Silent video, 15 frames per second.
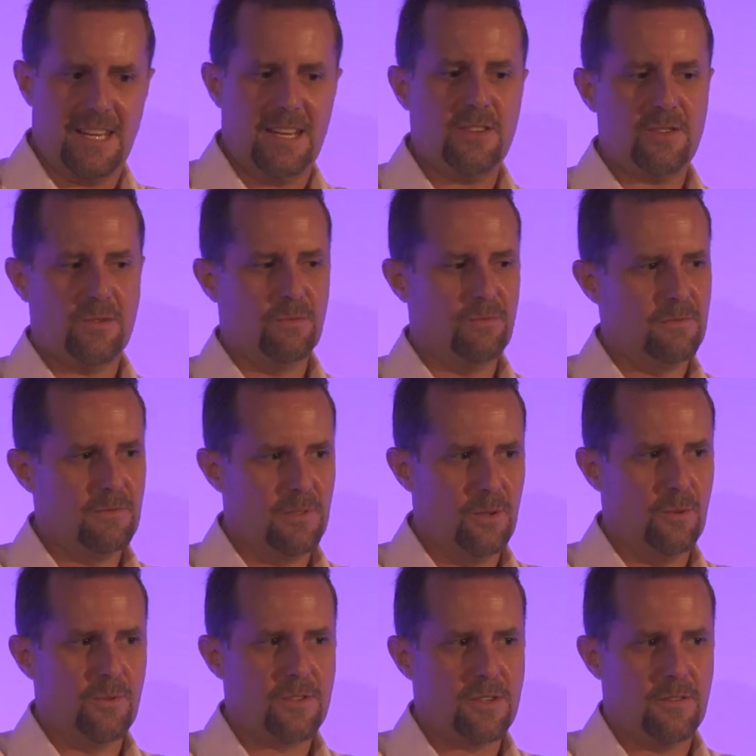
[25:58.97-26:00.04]
initial
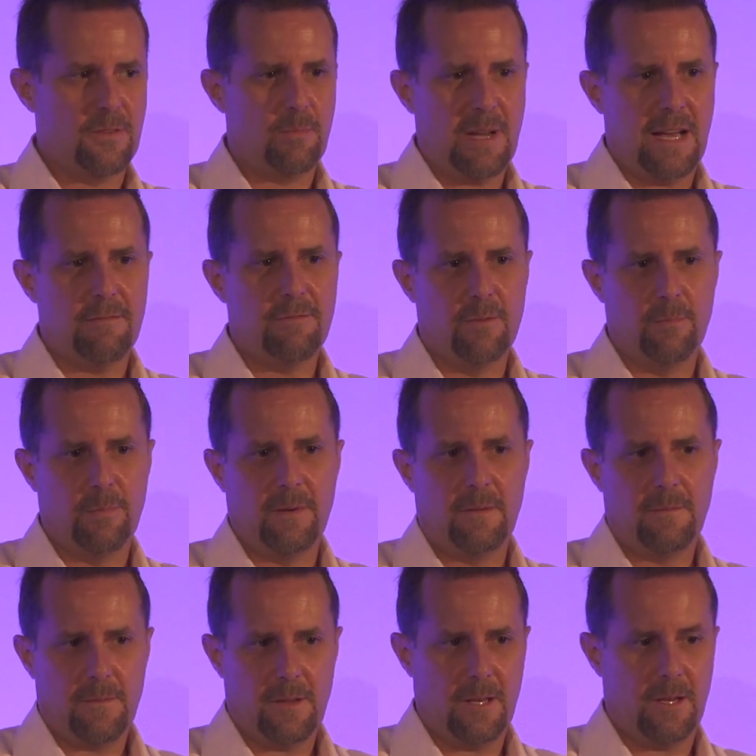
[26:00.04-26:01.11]
launch of the platform, but
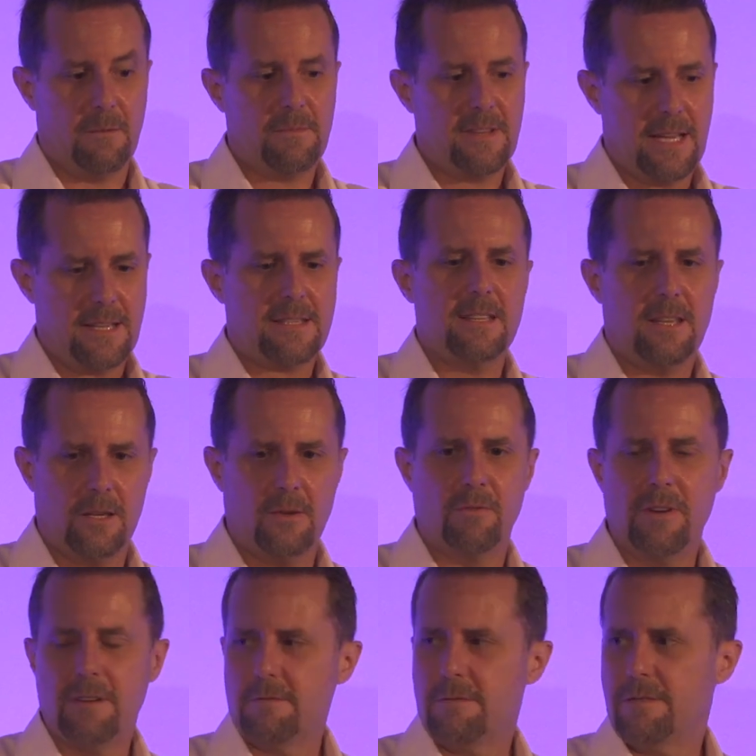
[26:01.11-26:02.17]
that's it.
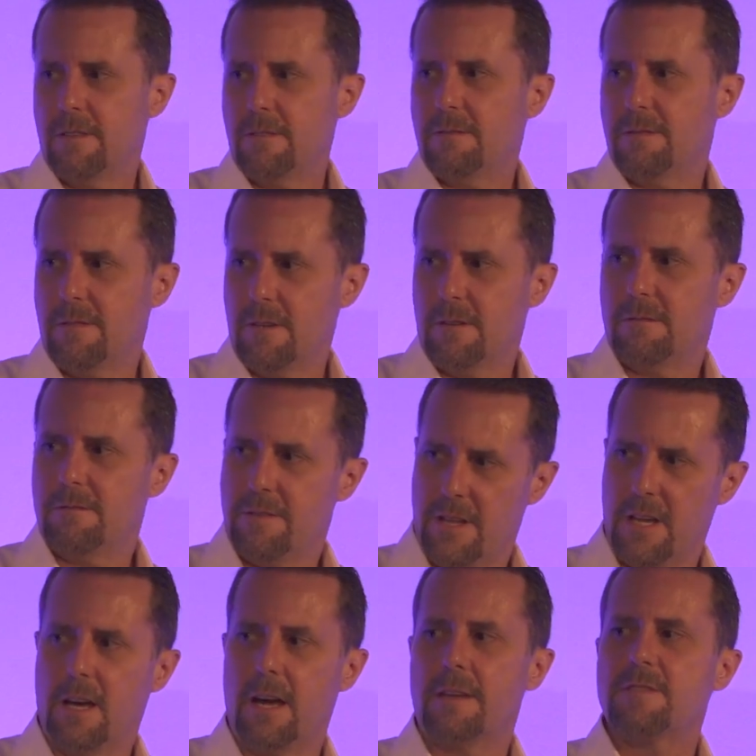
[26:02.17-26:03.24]
You're in for
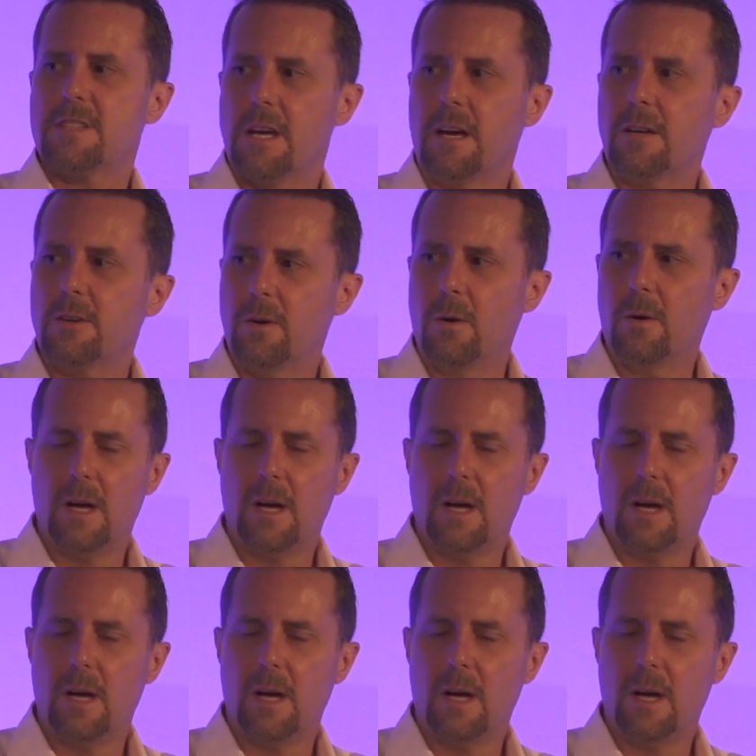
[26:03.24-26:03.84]
the life cycle,